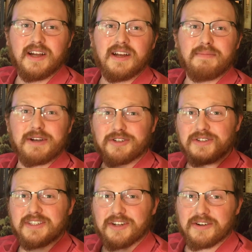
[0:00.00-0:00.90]
Make sure to
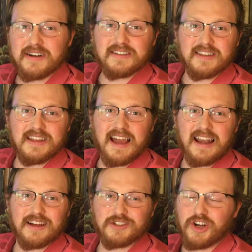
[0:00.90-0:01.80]
stick around to the end, and
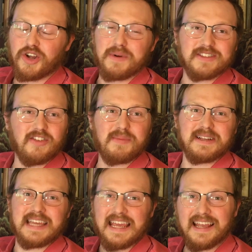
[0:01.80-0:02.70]
I'll talk about some of my
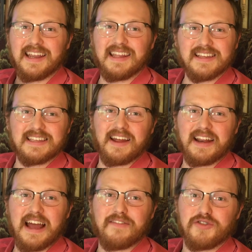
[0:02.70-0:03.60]
tank ideas that I'd
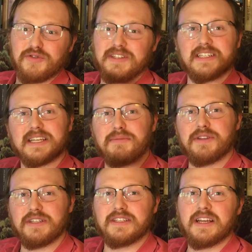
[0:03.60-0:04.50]
have using some of
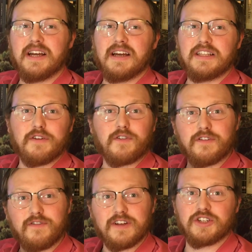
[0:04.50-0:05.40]
these different
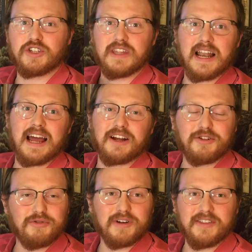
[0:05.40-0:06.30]
fish that I
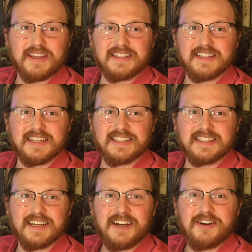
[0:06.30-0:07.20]
include on this list.
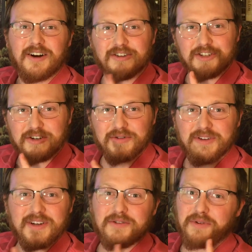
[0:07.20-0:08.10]
Also,
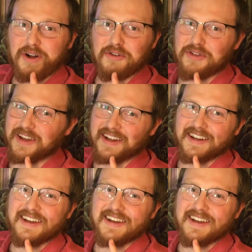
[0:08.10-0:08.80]
one other thing.